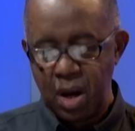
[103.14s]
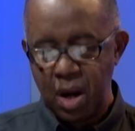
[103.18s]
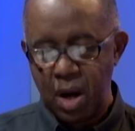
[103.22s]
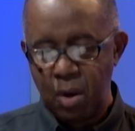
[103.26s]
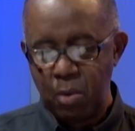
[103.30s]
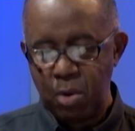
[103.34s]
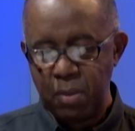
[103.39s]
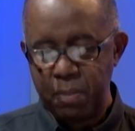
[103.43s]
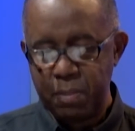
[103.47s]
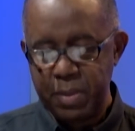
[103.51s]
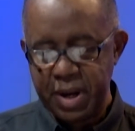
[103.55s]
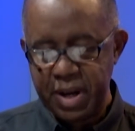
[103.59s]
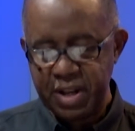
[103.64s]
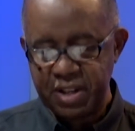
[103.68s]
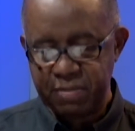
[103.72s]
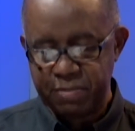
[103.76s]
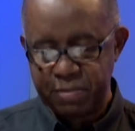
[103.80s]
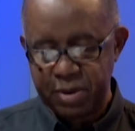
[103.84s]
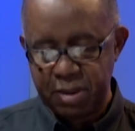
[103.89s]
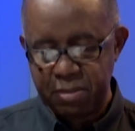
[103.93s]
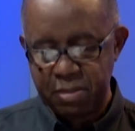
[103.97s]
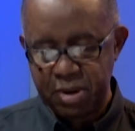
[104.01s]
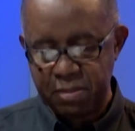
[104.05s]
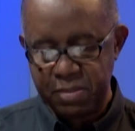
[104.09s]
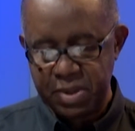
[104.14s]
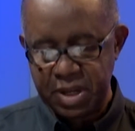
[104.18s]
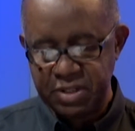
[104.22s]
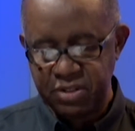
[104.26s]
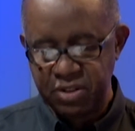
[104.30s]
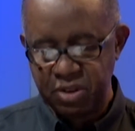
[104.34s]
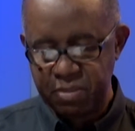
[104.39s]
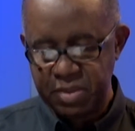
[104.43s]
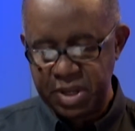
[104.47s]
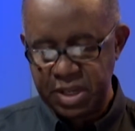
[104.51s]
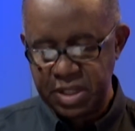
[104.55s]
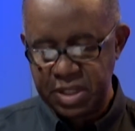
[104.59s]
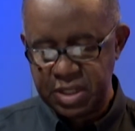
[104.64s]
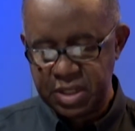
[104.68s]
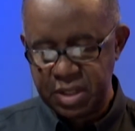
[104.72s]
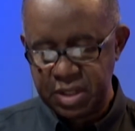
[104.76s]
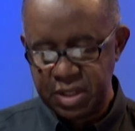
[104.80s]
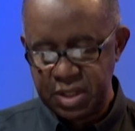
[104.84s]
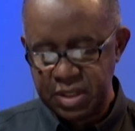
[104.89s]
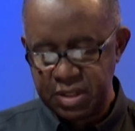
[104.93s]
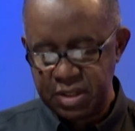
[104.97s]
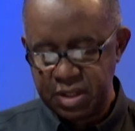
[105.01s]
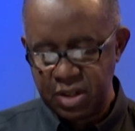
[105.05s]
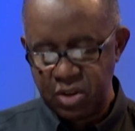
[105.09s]
Our biggest problem, as you
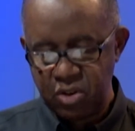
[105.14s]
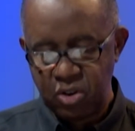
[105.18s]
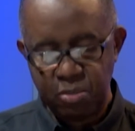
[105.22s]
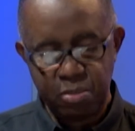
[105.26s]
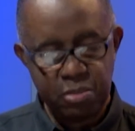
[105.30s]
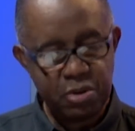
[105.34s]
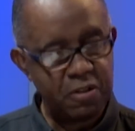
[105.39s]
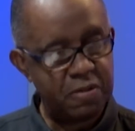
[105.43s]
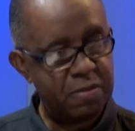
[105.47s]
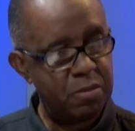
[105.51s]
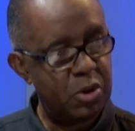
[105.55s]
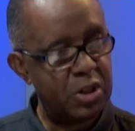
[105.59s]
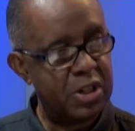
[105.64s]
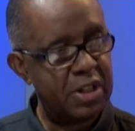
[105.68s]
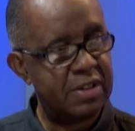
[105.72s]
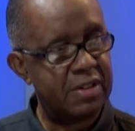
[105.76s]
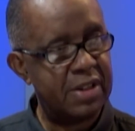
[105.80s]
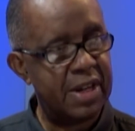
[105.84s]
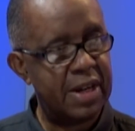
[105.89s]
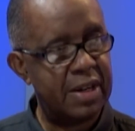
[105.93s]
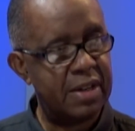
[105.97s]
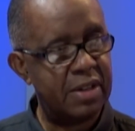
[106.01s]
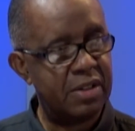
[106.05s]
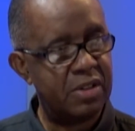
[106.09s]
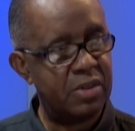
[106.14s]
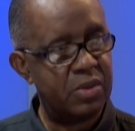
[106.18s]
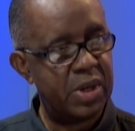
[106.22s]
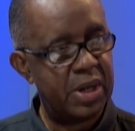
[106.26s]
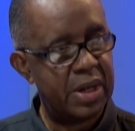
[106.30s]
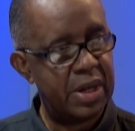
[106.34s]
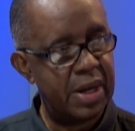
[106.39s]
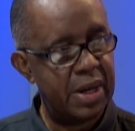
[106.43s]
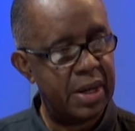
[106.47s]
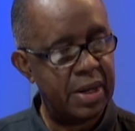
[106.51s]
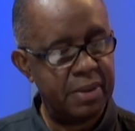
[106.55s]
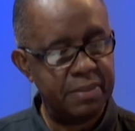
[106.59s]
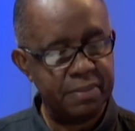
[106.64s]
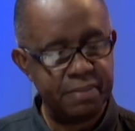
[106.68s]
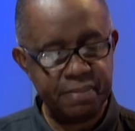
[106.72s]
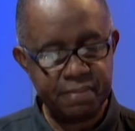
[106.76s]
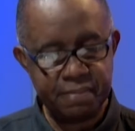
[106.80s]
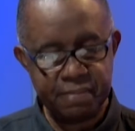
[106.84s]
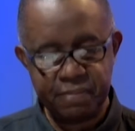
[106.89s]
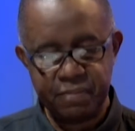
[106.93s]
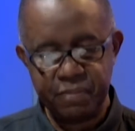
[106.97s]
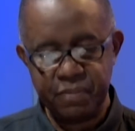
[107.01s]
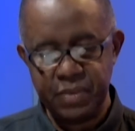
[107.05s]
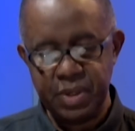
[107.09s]
mentioned, is the number of motorcyclists who are dying.
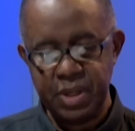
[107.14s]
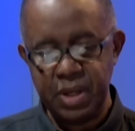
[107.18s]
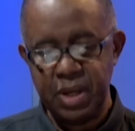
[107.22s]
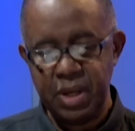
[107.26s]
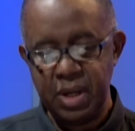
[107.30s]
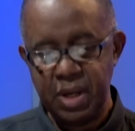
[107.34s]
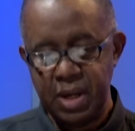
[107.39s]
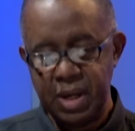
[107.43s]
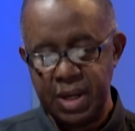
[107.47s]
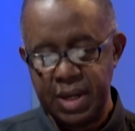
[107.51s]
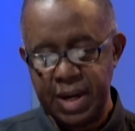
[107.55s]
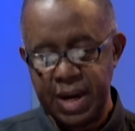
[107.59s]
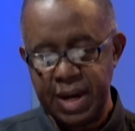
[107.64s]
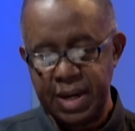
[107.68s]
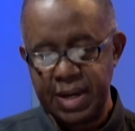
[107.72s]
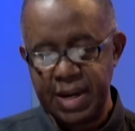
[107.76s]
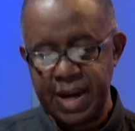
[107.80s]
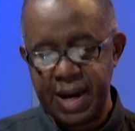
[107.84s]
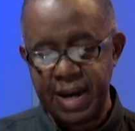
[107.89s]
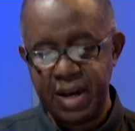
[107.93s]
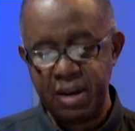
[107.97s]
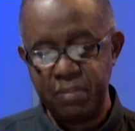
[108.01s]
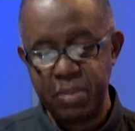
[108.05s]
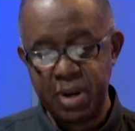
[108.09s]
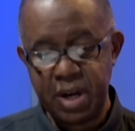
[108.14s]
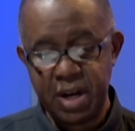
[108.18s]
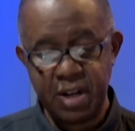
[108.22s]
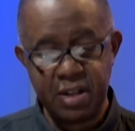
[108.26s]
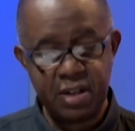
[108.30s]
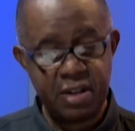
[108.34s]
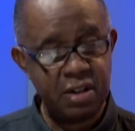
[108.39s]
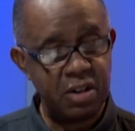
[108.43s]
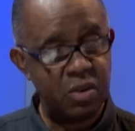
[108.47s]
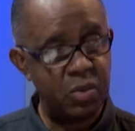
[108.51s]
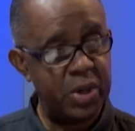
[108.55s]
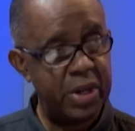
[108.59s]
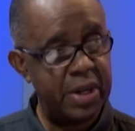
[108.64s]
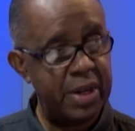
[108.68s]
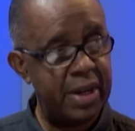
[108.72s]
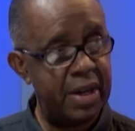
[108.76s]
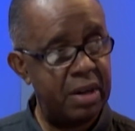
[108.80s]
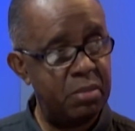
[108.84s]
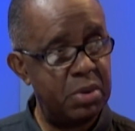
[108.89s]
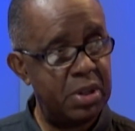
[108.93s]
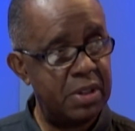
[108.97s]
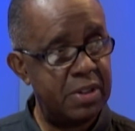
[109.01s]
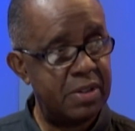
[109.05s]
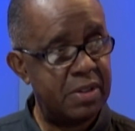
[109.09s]
They are dying because they're not wearing
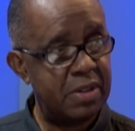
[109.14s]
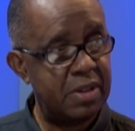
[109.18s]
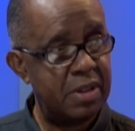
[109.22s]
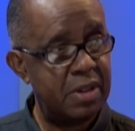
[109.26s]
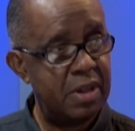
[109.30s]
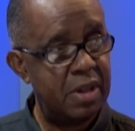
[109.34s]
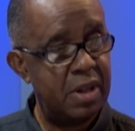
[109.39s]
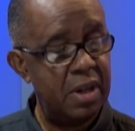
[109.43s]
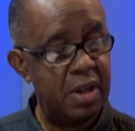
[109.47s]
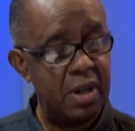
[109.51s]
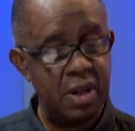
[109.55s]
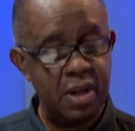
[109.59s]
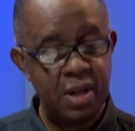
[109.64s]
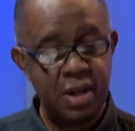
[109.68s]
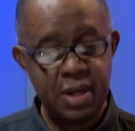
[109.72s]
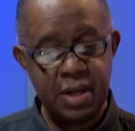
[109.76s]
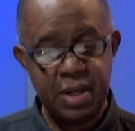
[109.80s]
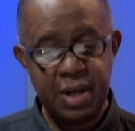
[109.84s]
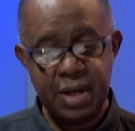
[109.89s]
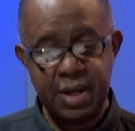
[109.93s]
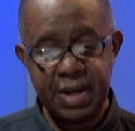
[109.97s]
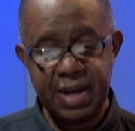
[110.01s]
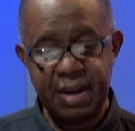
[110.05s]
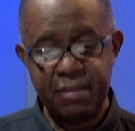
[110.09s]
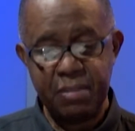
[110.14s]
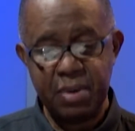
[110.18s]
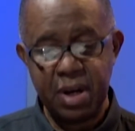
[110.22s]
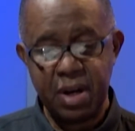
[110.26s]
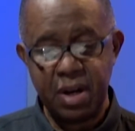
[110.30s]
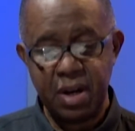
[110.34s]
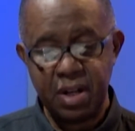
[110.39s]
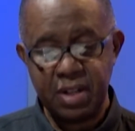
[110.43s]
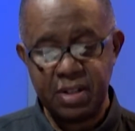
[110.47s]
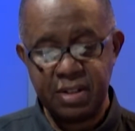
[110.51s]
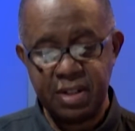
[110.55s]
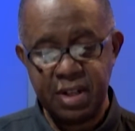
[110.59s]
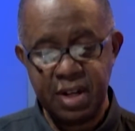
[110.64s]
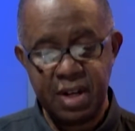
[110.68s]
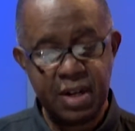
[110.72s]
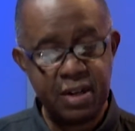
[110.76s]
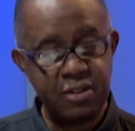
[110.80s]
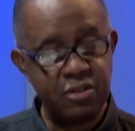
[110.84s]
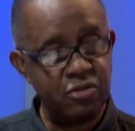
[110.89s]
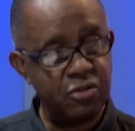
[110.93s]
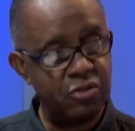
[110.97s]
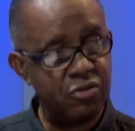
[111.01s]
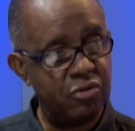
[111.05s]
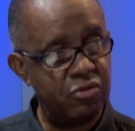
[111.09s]
helmets. They are dying because they are
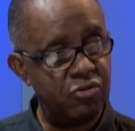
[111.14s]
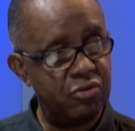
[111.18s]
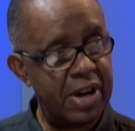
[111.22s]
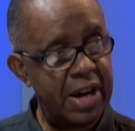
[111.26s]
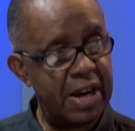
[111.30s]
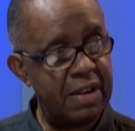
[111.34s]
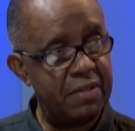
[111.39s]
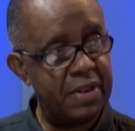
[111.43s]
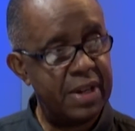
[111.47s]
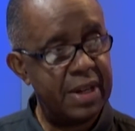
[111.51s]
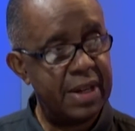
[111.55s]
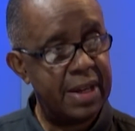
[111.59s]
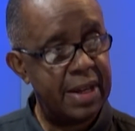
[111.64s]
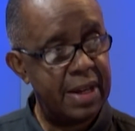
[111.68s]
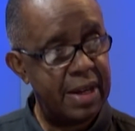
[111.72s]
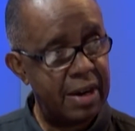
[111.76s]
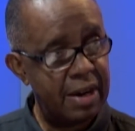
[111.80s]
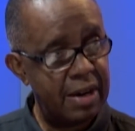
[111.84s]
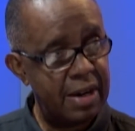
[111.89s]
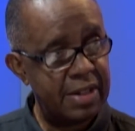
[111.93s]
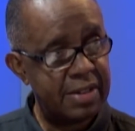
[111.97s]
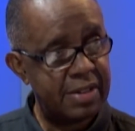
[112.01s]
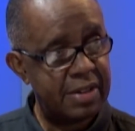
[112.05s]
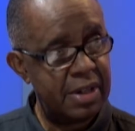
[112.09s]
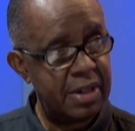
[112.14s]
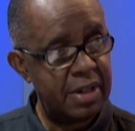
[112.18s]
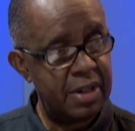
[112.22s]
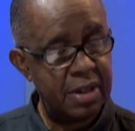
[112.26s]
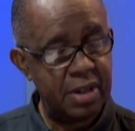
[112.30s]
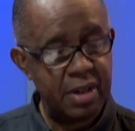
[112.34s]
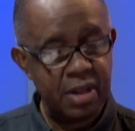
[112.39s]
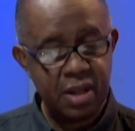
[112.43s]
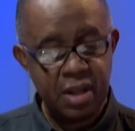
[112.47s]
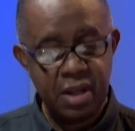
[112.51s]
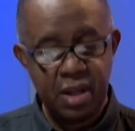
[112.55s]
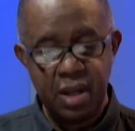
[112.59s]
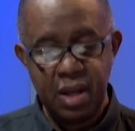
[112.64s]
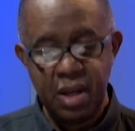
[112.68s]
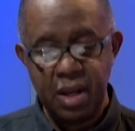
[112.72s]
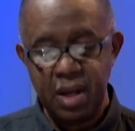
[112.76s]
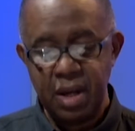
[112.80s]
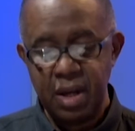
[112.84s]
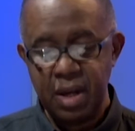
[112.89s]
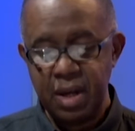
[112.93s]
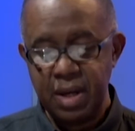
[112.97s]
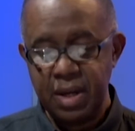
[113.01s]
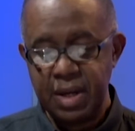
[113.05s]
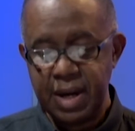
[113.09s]
driving carelessly.
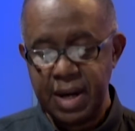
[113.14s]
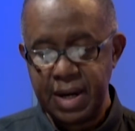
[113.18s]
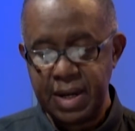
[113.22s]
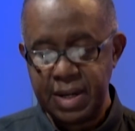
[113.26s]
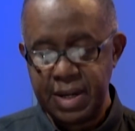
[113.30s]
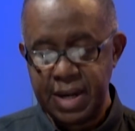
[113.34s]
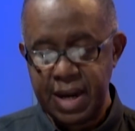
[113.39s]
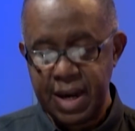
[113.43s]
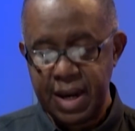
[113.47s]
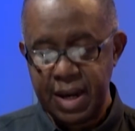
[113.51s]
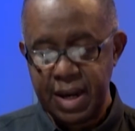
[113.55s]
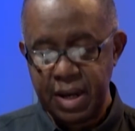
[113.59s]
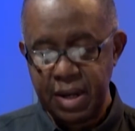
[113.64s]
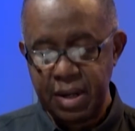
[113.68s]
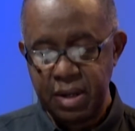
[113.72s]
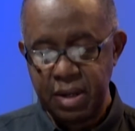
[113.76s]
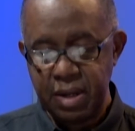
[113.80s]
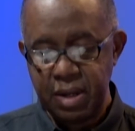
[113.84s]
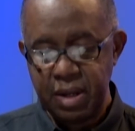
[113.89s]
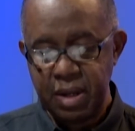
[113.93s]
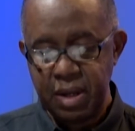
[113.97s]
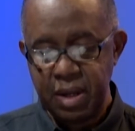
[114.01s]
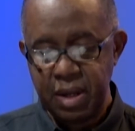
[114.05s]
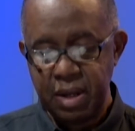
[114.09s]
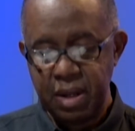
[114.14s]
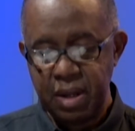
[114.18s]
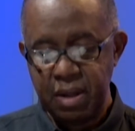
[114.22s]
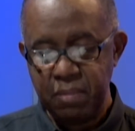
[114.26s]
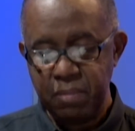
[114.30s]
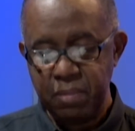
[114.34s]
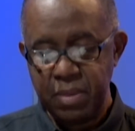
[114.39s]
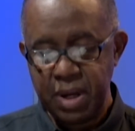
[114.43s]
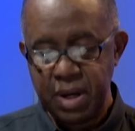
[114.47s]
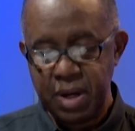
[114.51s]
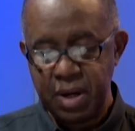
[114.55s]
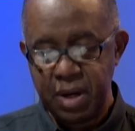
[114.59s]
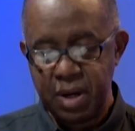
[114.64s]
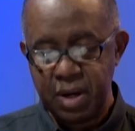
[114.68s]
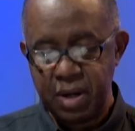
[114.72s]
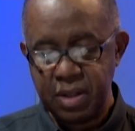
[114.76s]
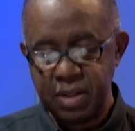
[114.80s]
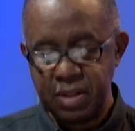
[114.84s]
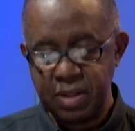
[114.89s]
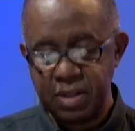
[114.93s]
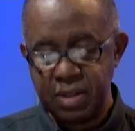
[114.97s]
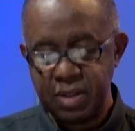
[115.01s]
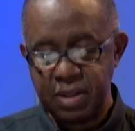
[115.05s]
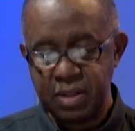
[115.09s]
They are dying
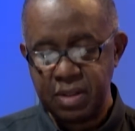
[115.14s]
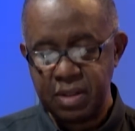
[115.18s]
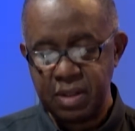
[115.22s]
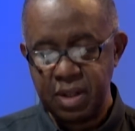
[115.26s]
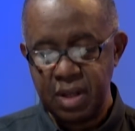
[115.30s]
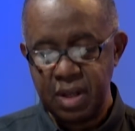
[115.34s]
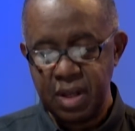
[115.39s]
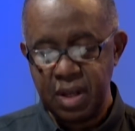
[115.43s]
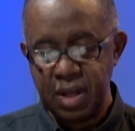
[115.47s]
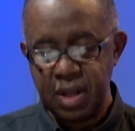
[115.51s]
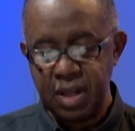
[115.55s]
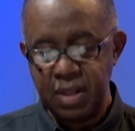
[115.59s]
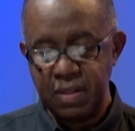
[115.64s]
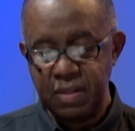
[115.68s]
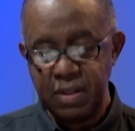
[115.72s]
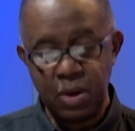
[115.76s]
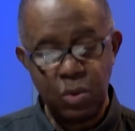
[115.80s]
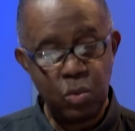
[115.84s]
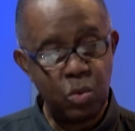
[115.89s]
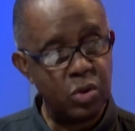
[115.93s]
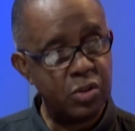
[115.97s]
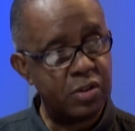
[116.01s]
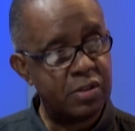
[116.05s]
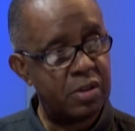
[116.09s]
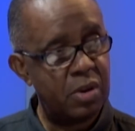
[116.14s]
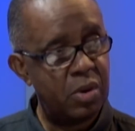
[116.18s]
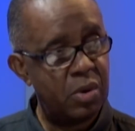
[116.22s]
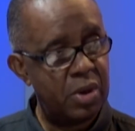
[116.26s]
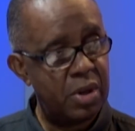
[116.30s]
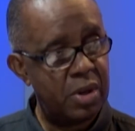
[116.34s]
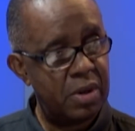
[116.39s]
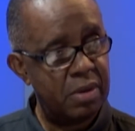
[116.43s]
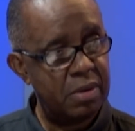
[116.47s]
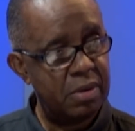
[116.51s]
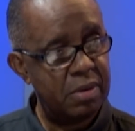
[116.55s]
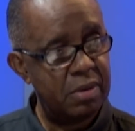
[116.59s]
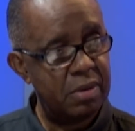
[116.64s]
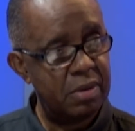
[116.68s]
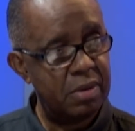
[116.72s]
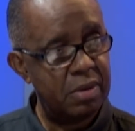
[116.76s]
because they won't slow down.